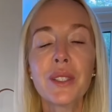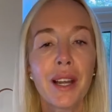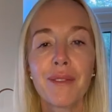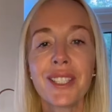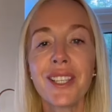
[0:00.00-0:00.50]

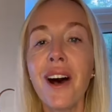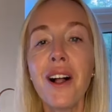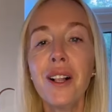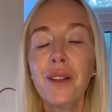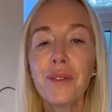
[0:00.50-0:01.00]
I've
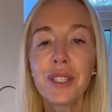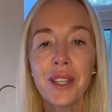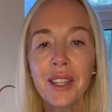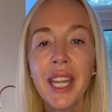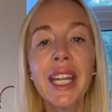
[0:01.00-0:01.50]
solved
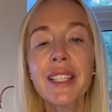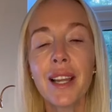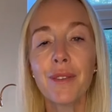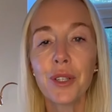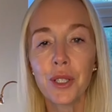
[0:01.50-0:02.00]
and things
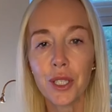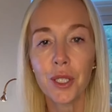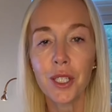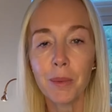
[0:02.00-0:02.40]
I've understood